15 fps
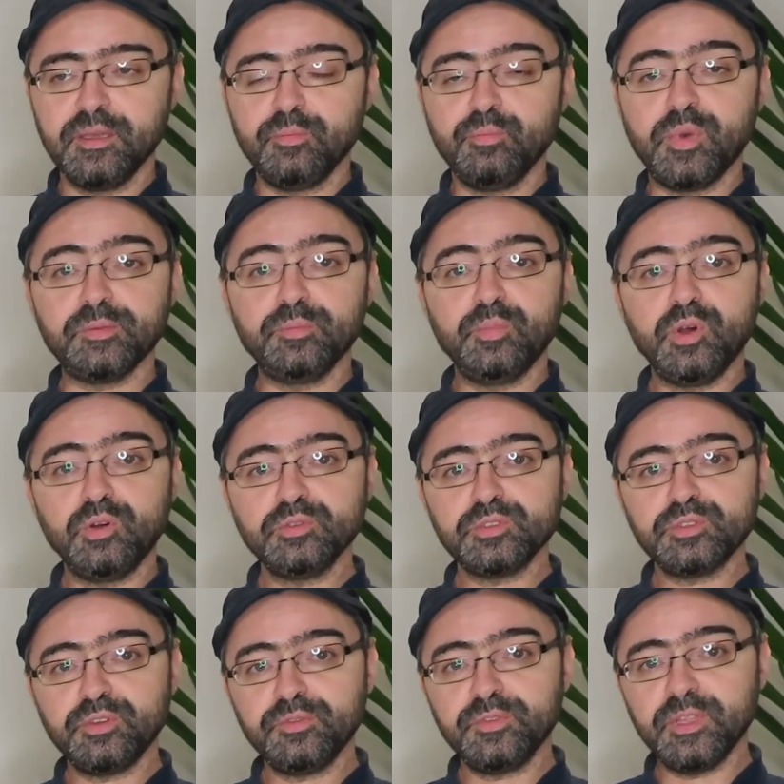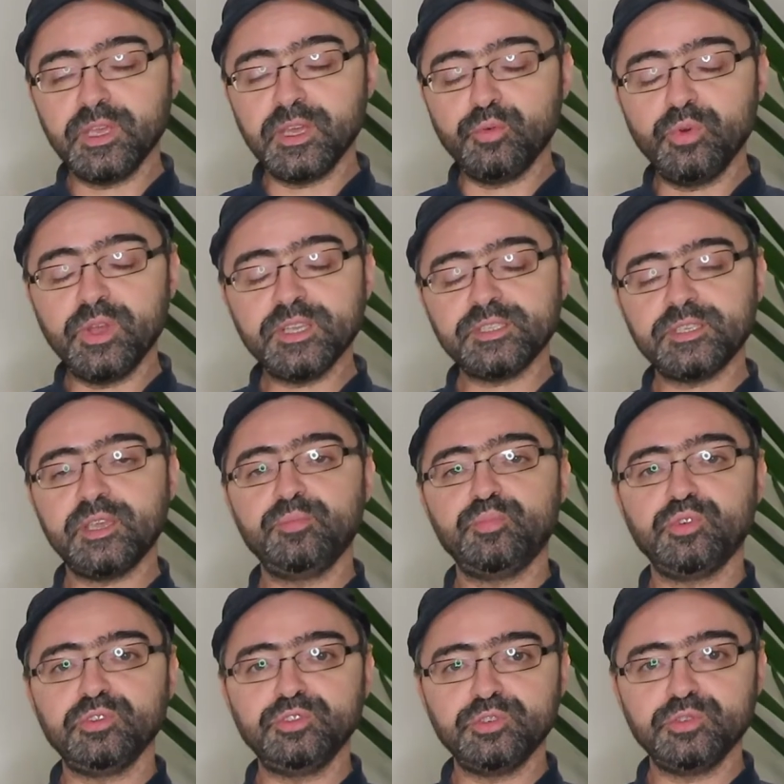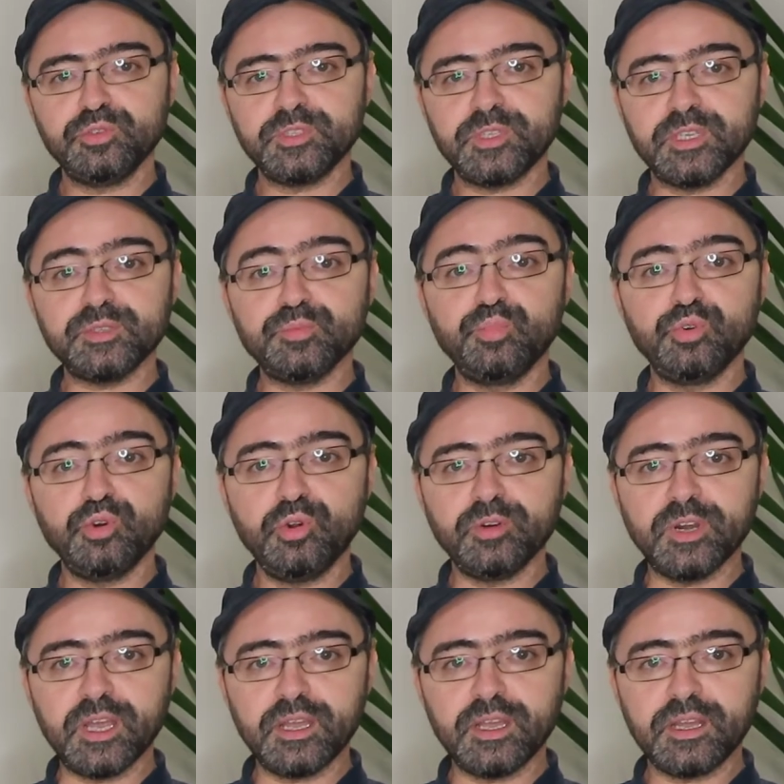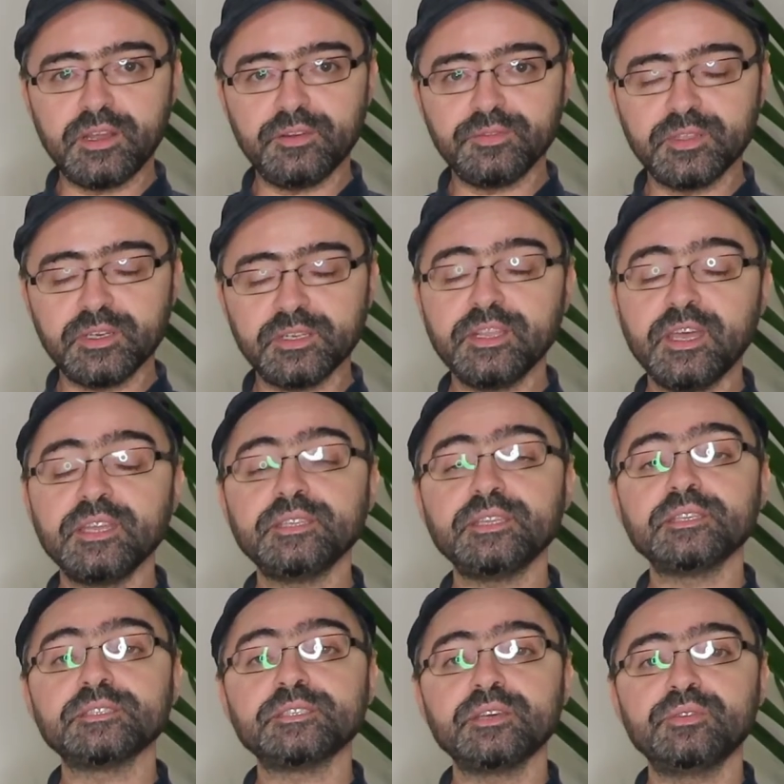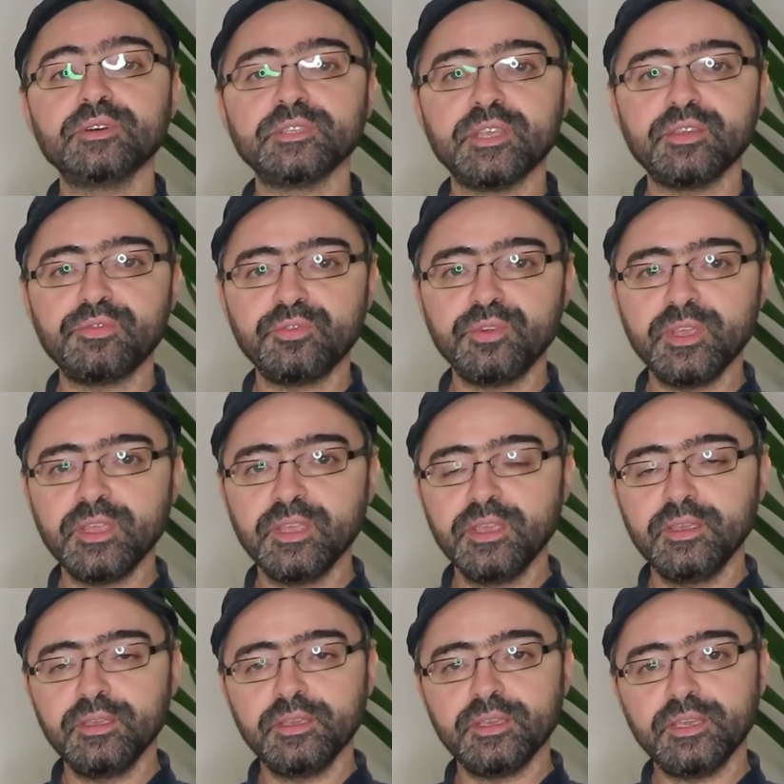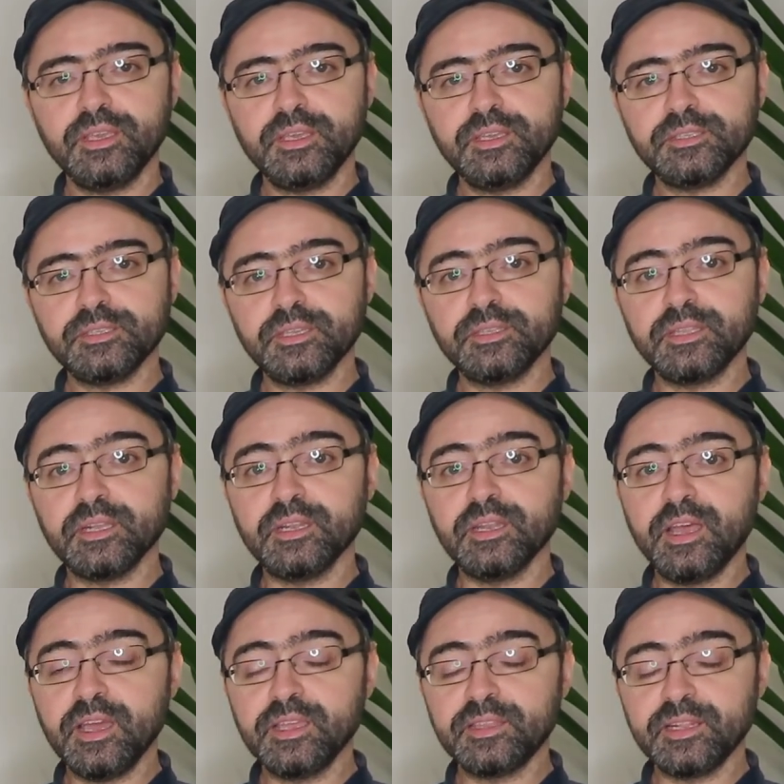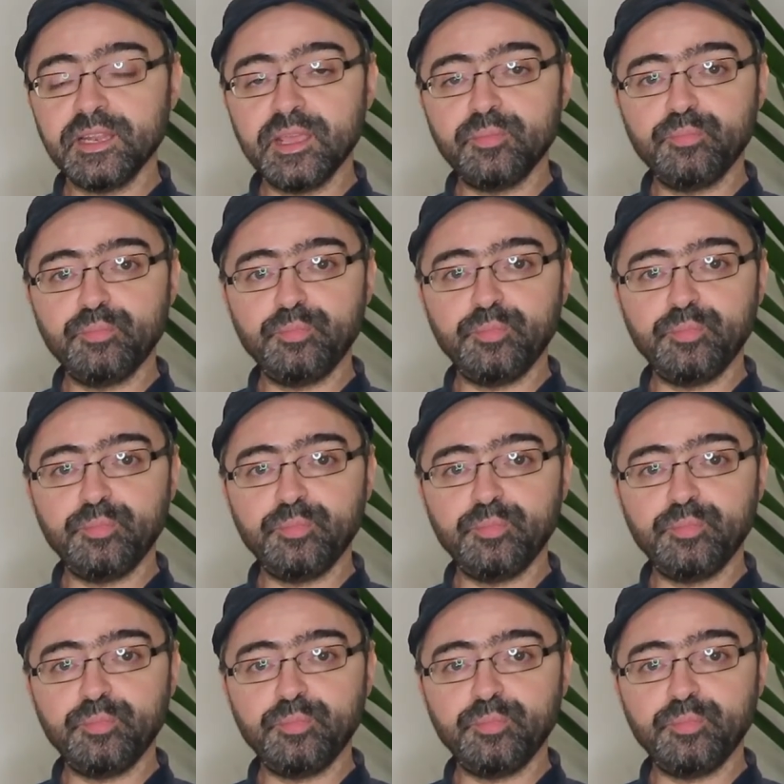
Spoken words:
but most of the whiskey produced as Brora after 1973 is in the lightly